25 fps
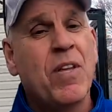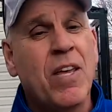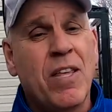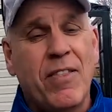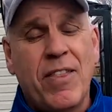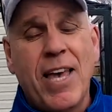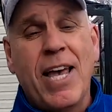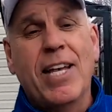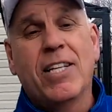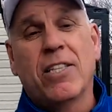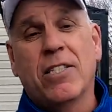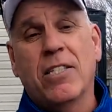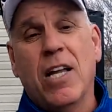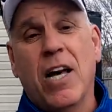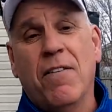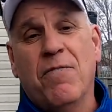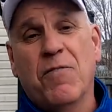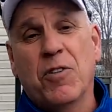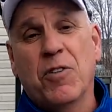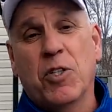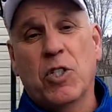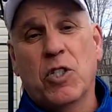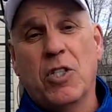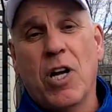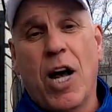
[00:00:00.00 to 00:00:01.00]
Thanks a lot
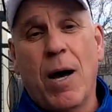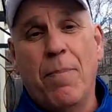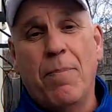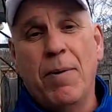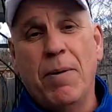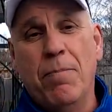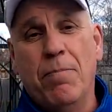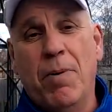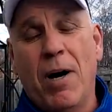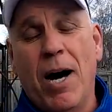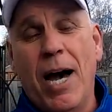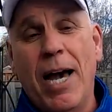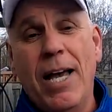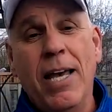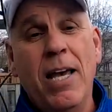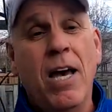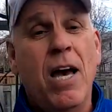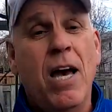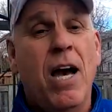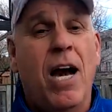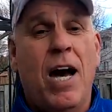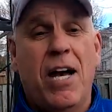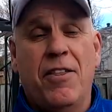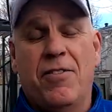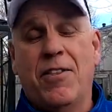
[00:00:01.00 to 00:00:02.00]
for stopping by.
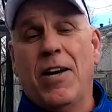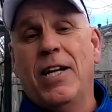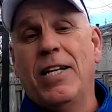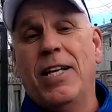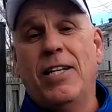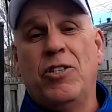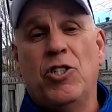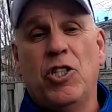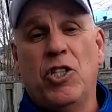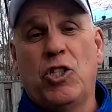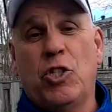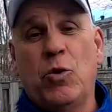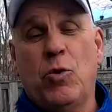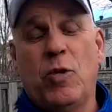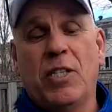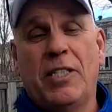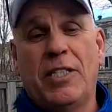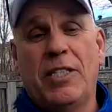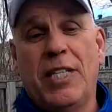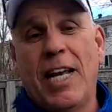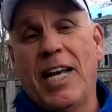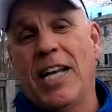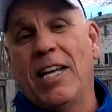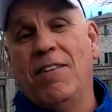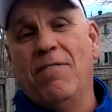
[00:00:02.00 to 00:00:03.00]
I thought I'd just do a
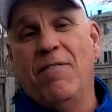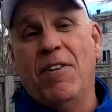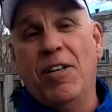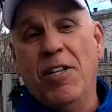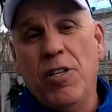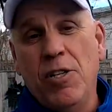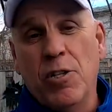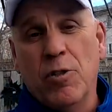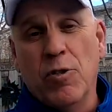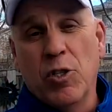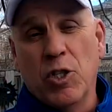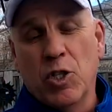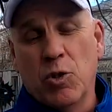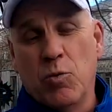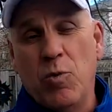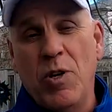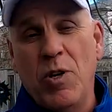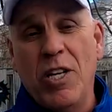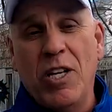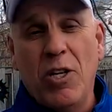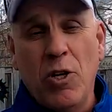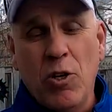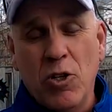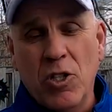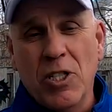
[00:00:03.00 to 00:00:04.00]
second video this
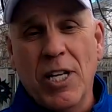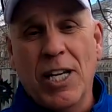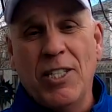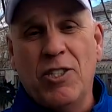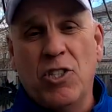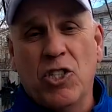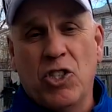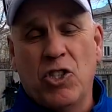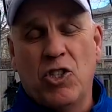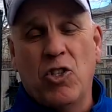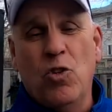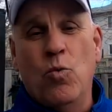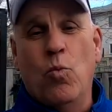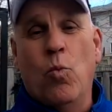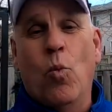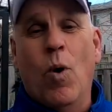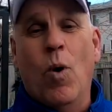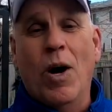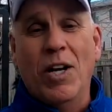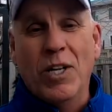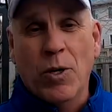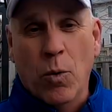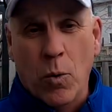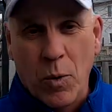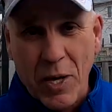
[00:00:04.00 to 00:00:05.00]
week. Usually I just do
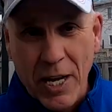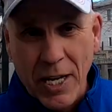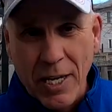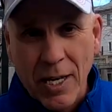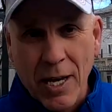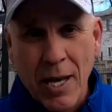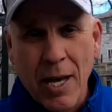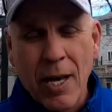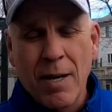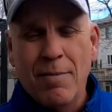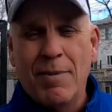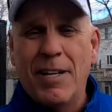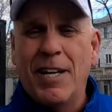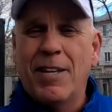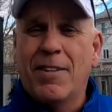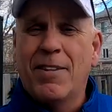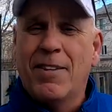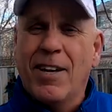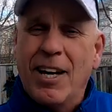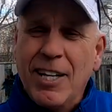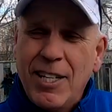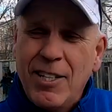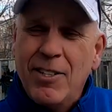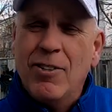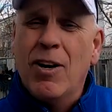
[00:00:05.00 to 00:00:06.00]
one a week, but I
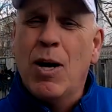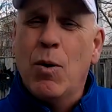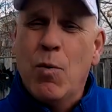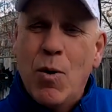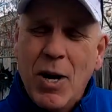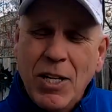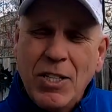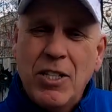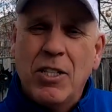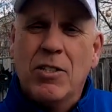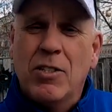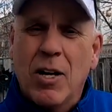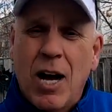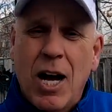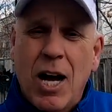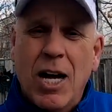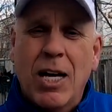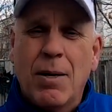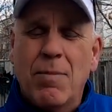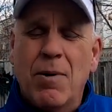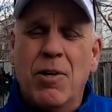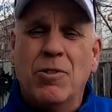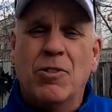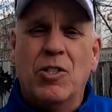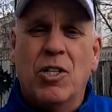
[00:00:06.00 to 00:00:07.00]
thought, you know, I wanted to talk
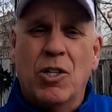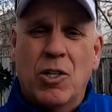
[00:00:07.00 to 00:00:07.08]
about the